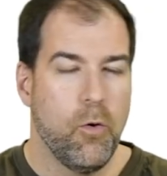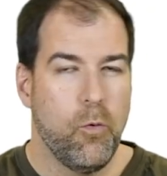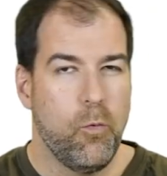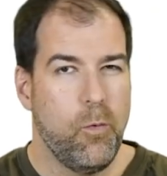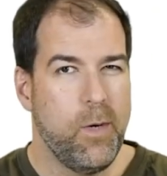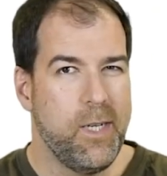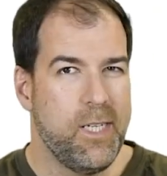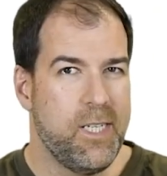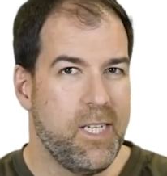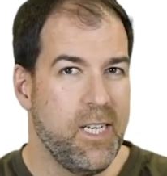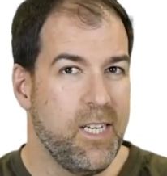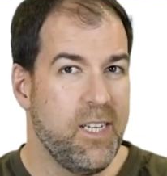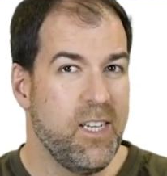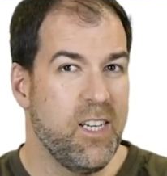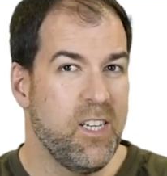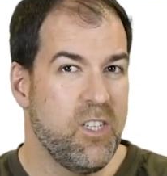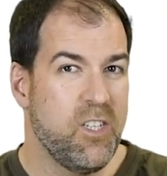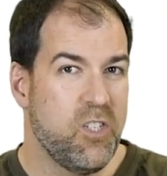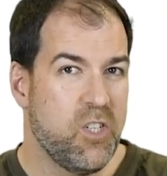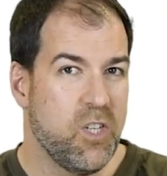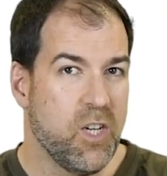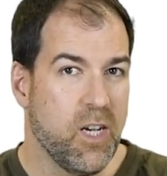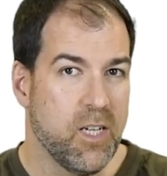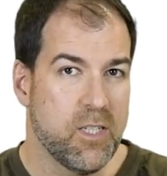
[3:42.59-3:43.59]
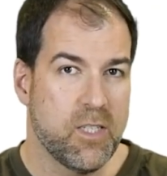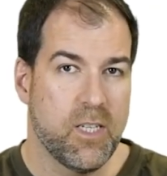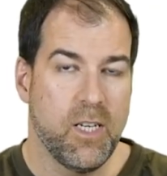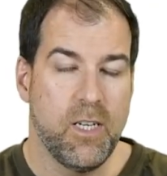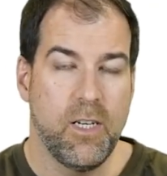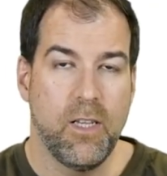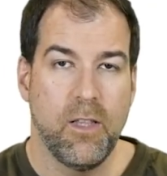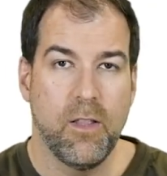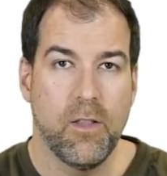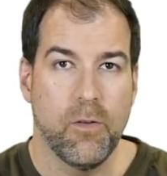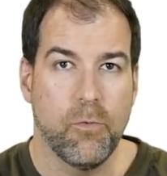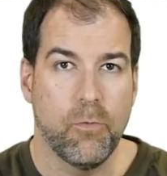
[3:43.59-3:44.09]
We didn't adjust
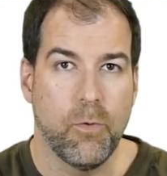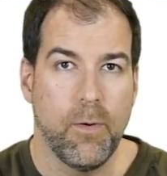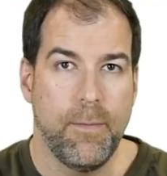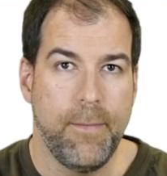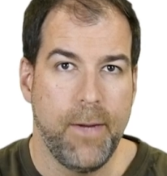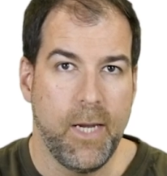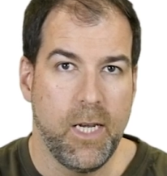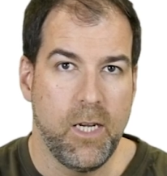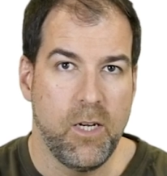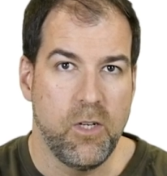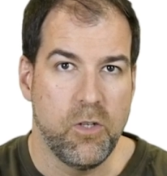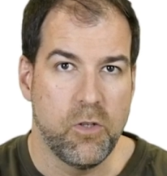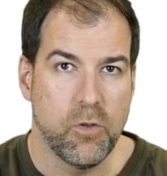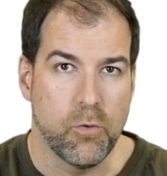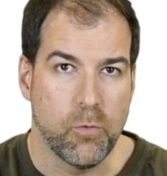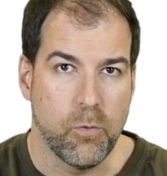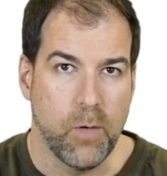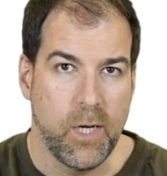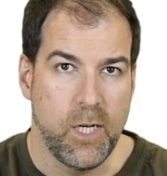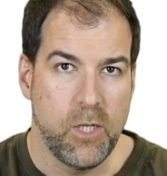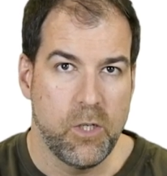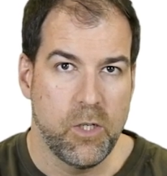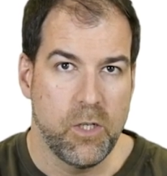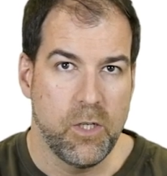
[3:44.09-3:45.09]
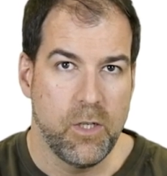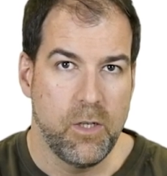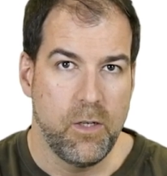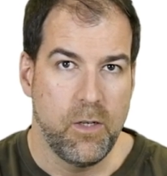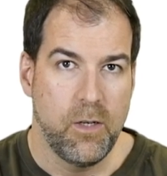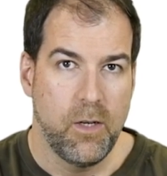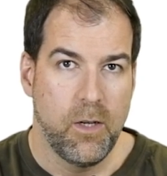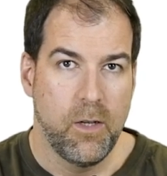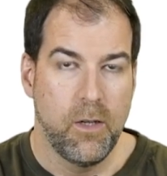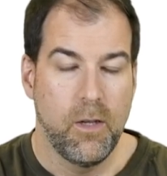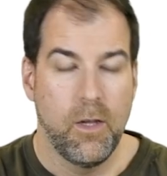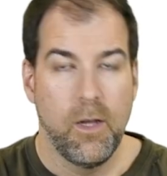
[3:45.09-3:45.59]
any of the remaining duration
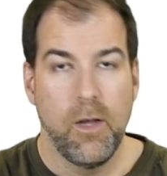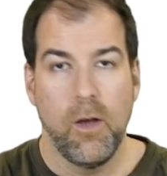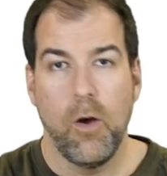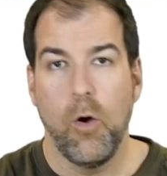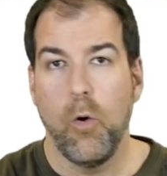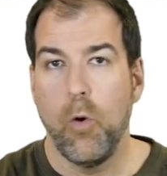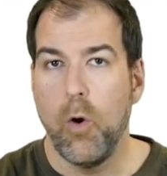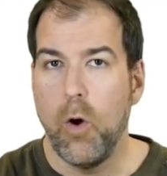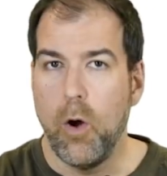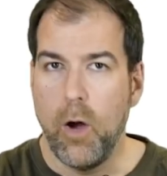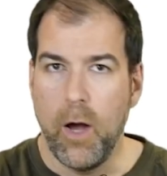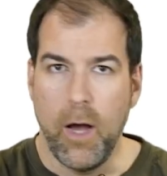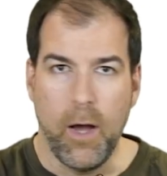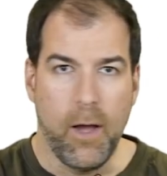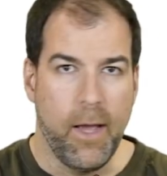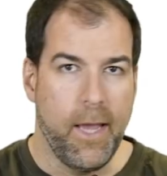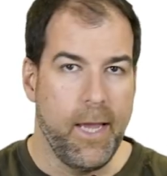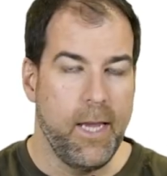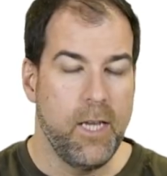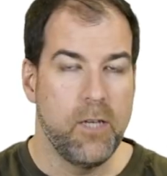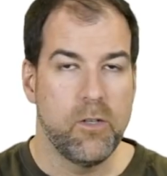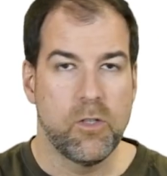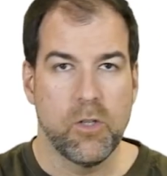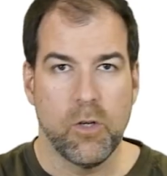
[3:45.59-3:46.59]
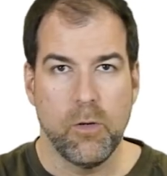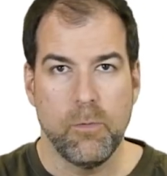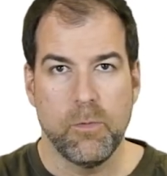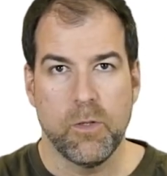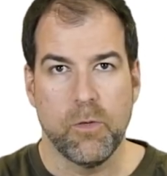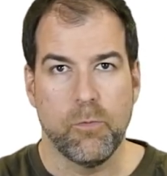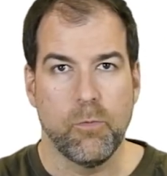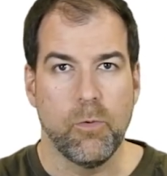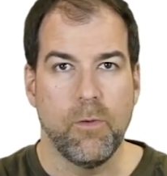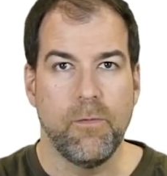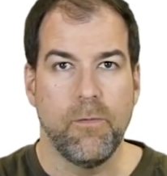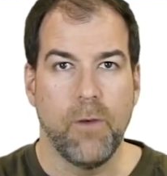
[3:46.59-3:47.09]
uh, in terms
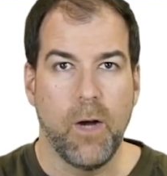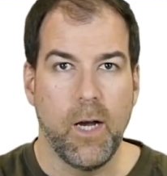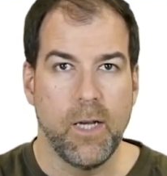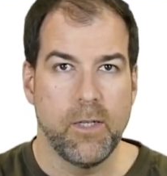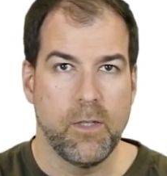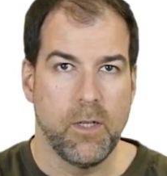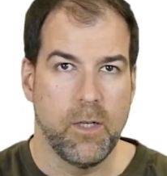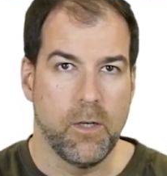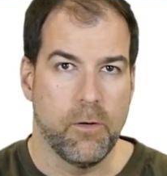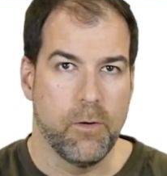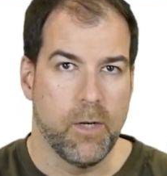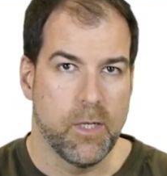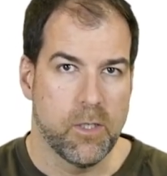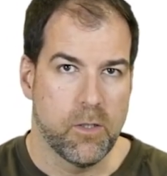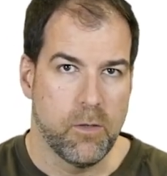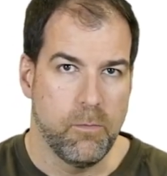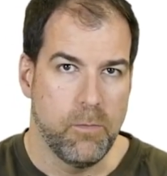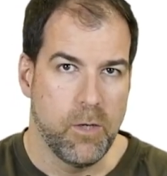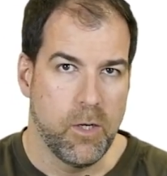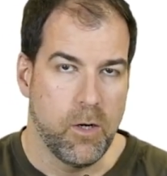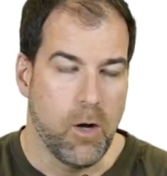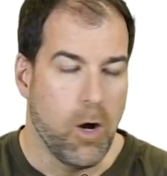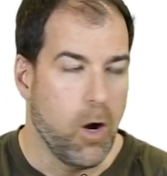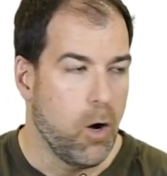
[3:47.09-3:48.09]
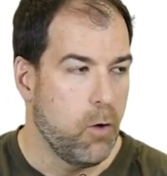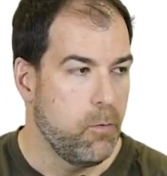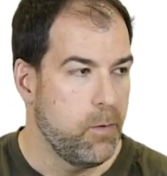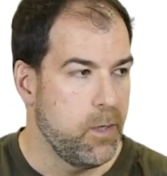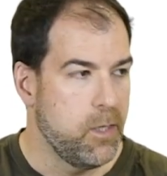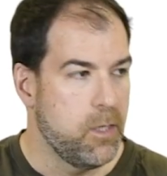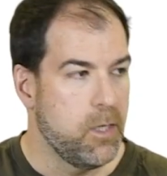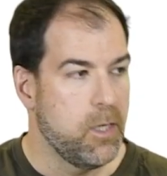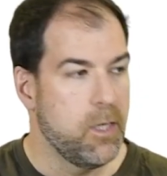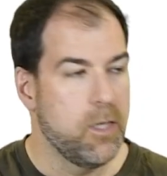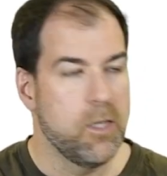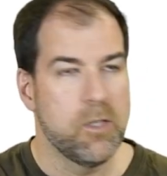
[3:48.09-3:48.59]
of revising our estimate. All we
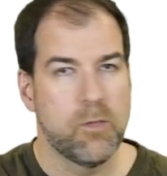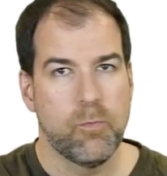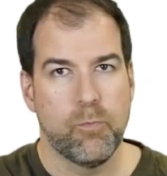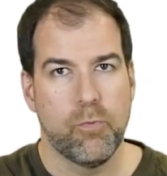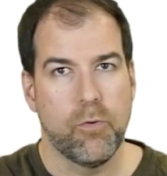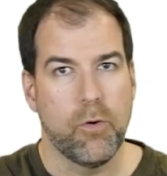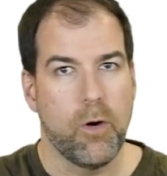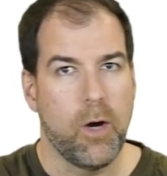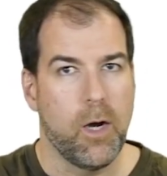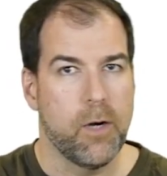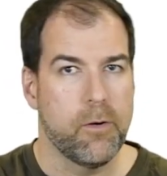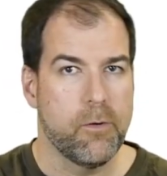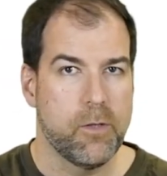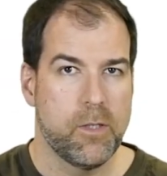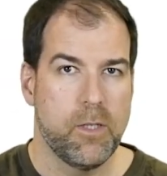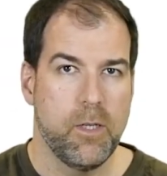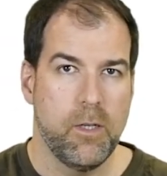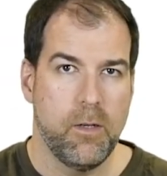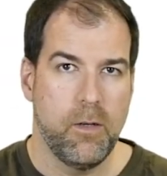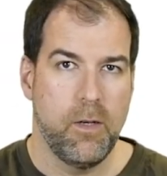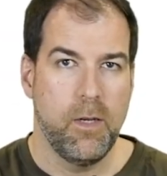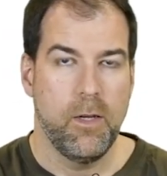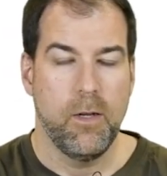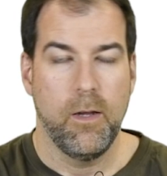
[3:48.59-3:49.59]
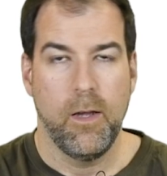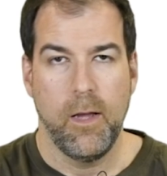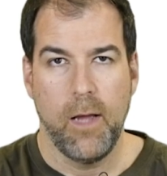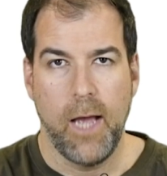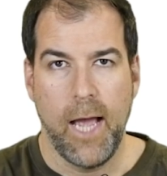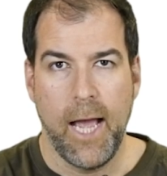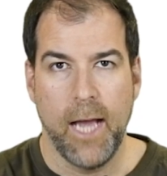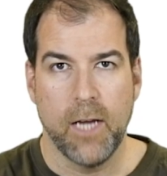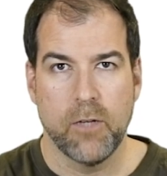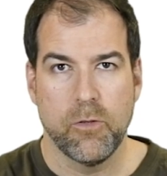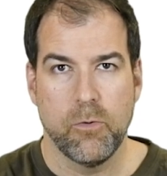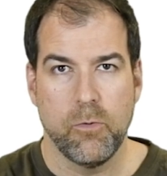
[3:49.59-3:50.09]
did is progress it
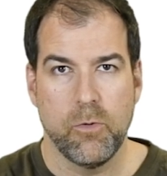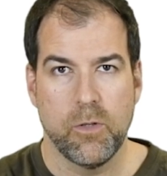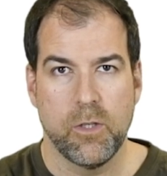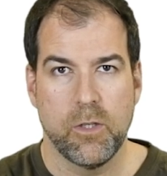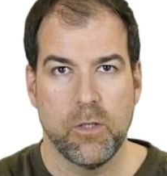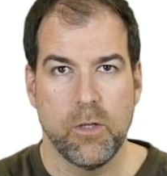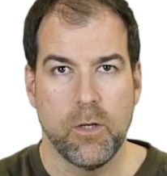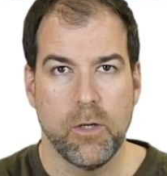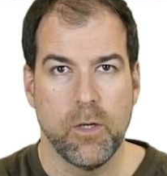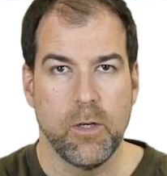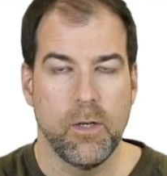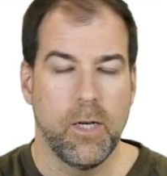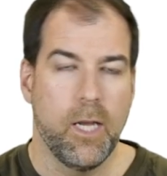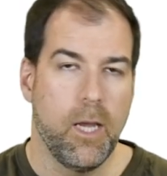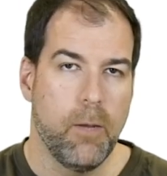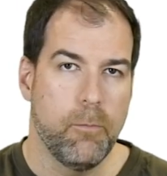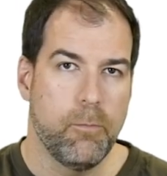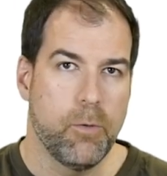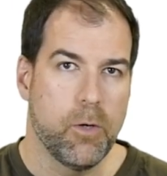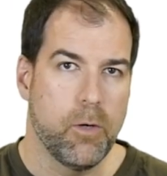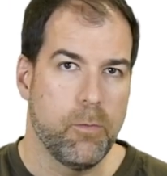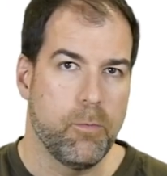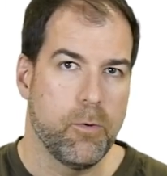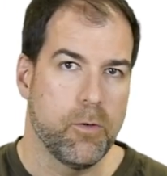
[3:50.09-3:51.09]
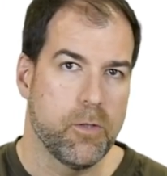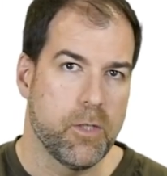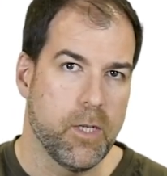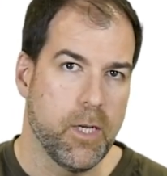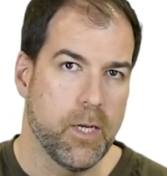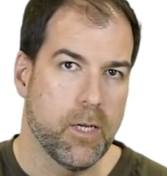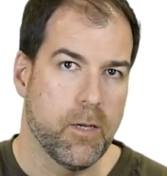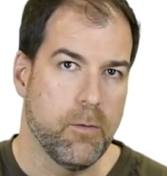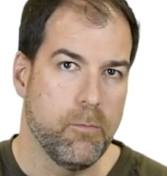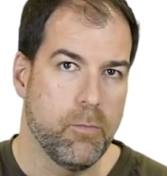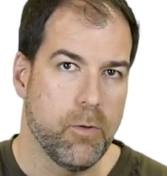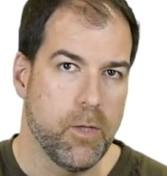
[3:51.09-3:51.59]
actual start and put a
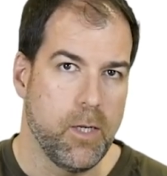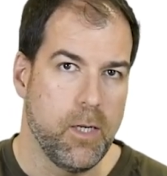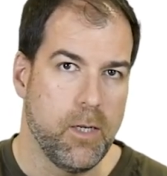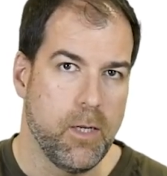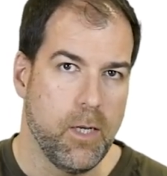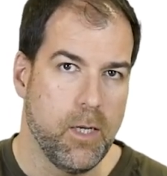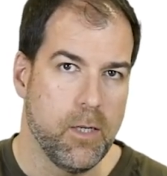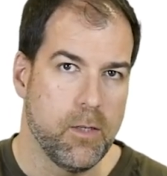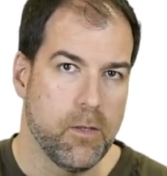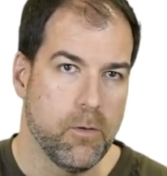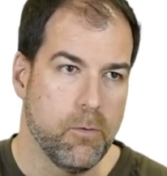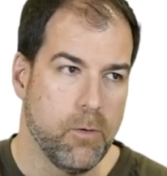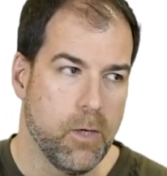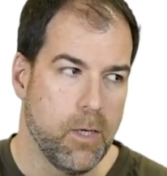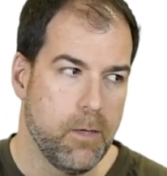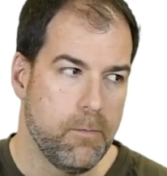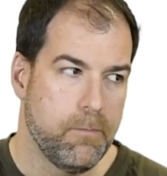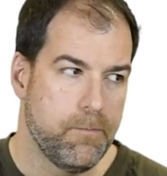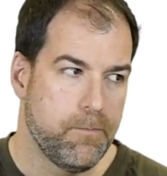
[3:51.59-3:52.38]
percent complete into it.